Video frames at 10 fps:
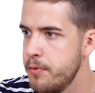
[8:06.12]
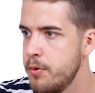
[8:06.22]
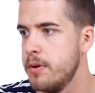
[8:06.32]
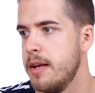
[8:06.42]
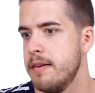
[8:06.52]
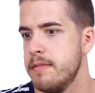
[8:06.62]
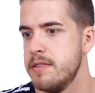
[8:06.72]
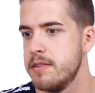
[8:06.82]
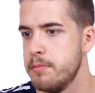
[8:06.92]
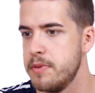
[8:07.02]
we will have
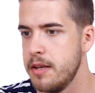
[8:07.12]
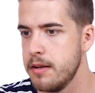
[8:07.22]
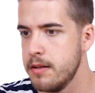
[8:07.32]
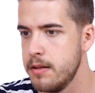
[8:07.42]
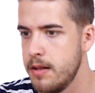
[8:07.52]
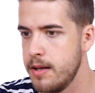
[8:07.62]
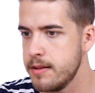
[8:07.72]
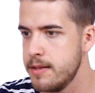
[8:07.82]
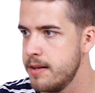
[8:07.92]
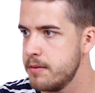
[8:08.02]
it something
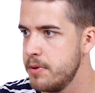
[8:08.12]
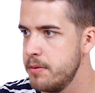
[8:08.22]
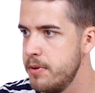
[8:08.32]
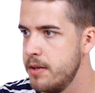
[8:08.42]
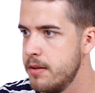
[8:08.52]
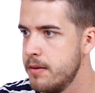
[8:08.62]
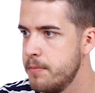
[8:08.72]
like that maybe.